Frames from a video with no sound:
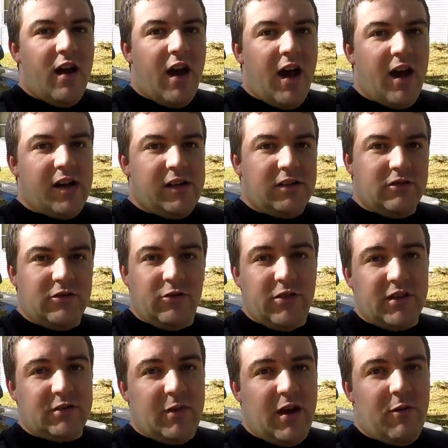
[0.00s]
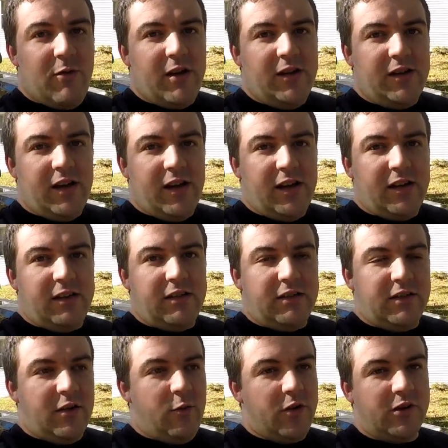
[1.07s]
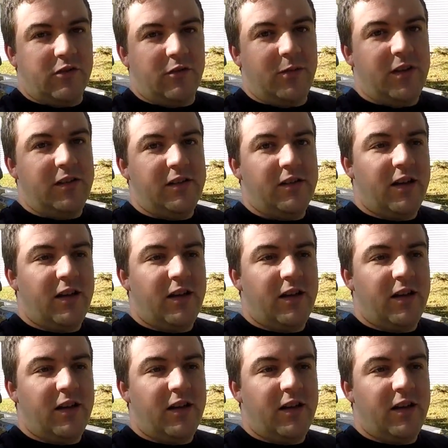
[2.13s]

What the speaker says: I do things my way and it works for me.